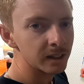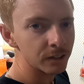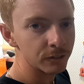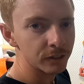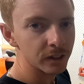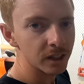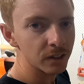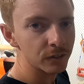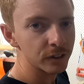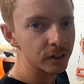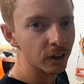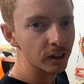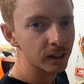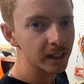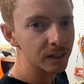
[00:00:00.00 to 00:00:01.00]
if you if you
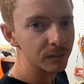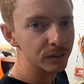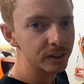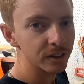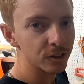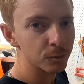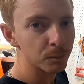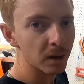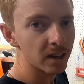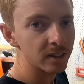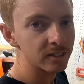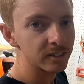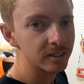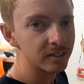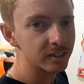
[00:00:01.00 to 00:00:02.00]
don't leave it the
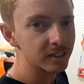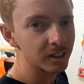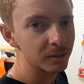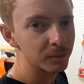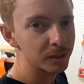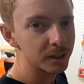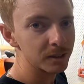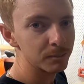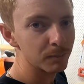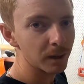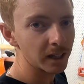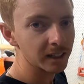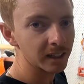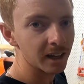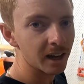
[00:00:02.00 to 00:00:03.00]
space, you're just going to be
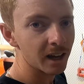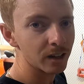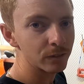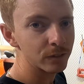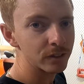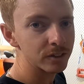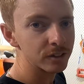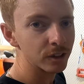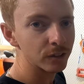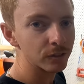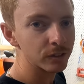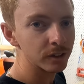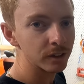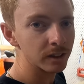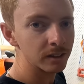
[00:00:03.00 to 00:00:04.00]
making it hard for yourself
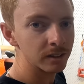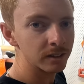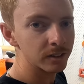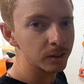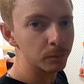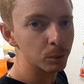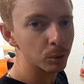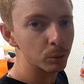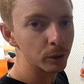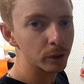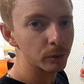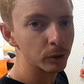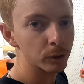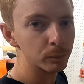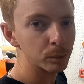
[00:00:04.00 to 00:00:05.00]
to to put what
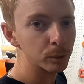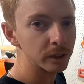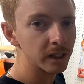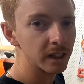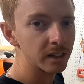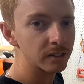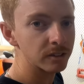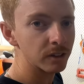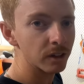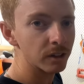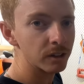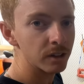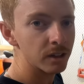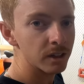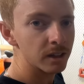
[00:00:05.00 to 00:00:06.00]
you want to put there. So